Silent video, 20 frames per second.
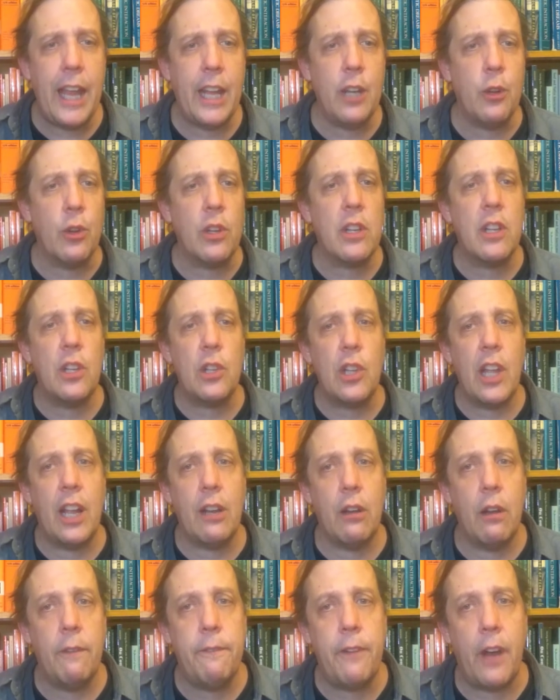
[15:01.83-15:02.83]
or
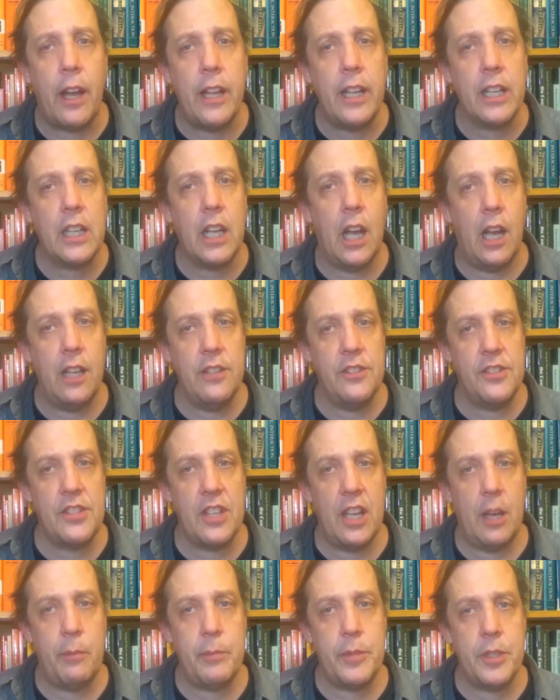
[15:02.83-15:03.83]
clarify a
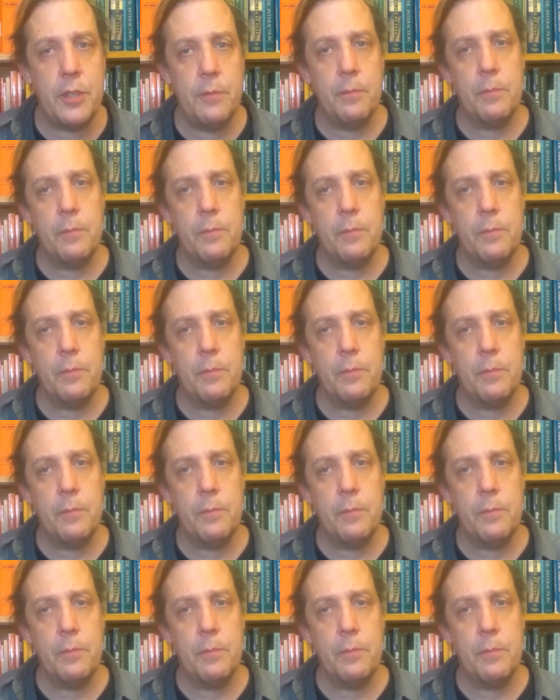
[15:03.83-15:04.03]
concept.